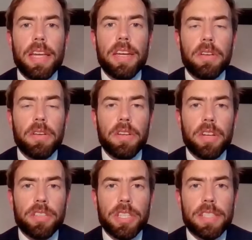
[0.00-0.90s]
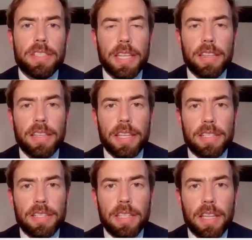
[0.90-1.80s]
Then, to the extent that
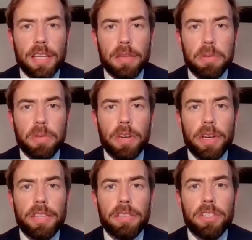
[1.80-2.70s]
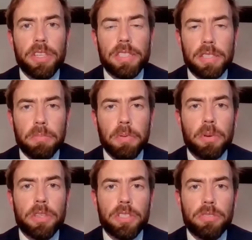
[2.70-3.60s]
they're still unemployed, it's
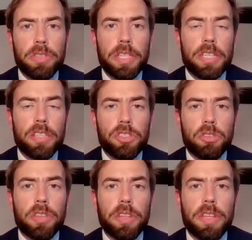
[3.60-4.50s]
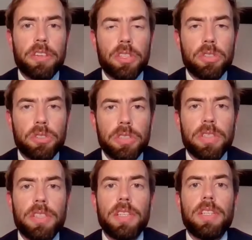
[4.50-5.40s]
important to really ensure that there are
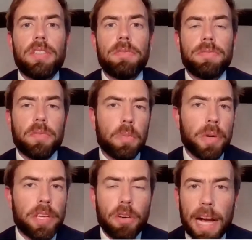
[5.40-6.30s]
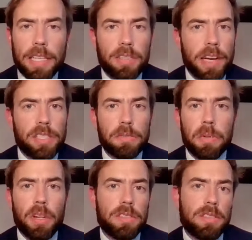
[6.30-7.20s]
good, what we call
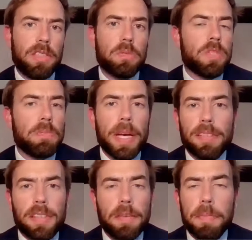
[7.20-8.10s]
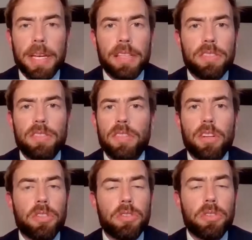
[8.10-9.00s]
activation policies, which basically means,
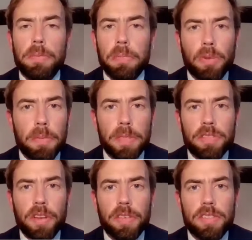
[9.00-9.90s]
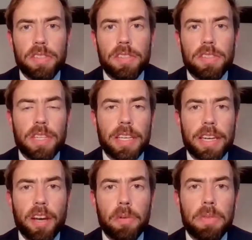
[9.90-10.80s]
good employment services that
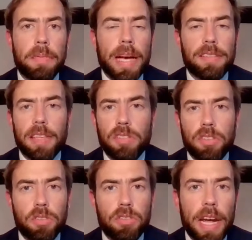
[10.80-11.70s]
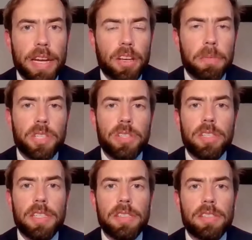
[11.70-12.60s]
can help them access new training
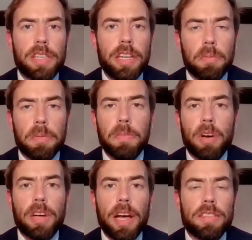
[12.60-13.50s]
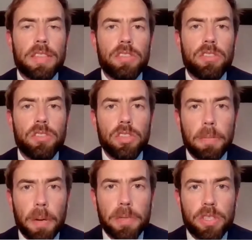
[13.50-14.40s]
opportunities, can help them access new
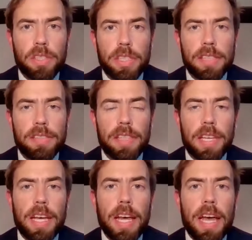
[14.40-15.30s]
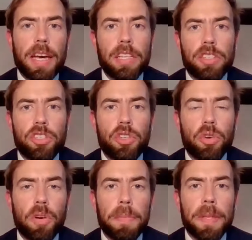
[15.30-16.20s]
job opportunities, and can
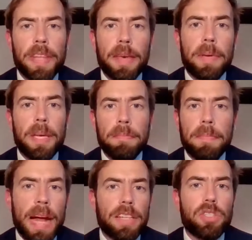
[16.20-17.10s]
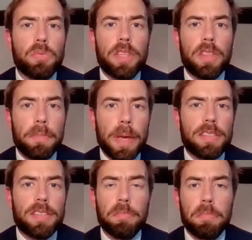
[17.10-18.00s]
ensure that they're being matched with the
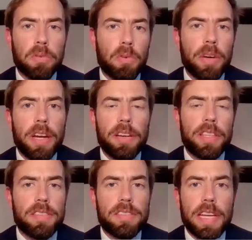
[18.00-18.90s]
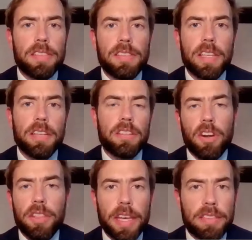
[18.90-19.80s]
best employer in the sense that,
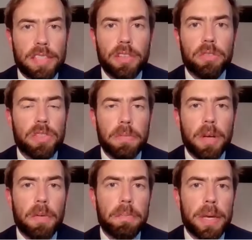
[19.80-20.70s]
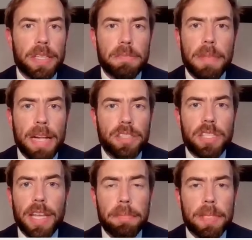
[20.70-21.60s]
their skills are best
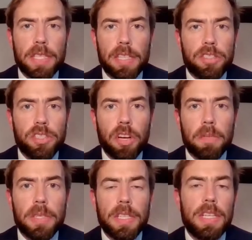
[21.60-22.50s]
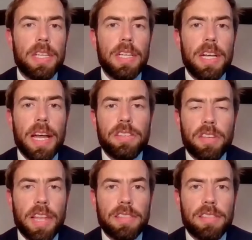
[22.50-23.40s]
matched to that particular job. And
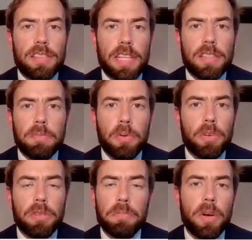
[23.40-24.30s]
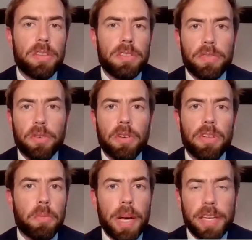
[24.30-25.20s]
so that's important both
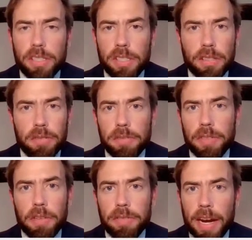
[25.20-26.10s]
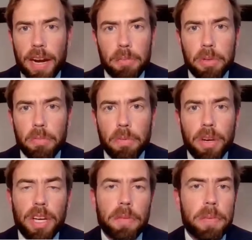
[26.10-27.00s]
for the wages of that unemployed
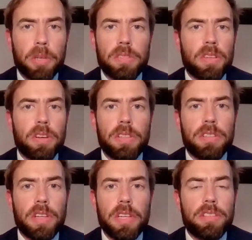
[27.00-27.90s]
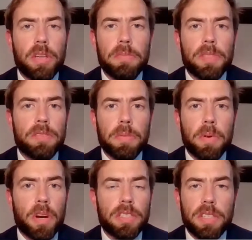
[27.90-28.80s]
worker, but also in terms of
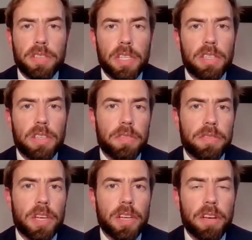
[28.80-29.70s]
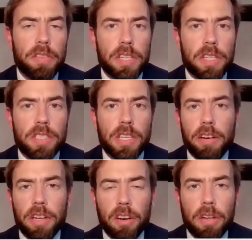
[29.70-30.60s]
the productivity of the
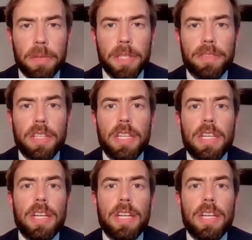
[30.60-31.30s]
entire economy.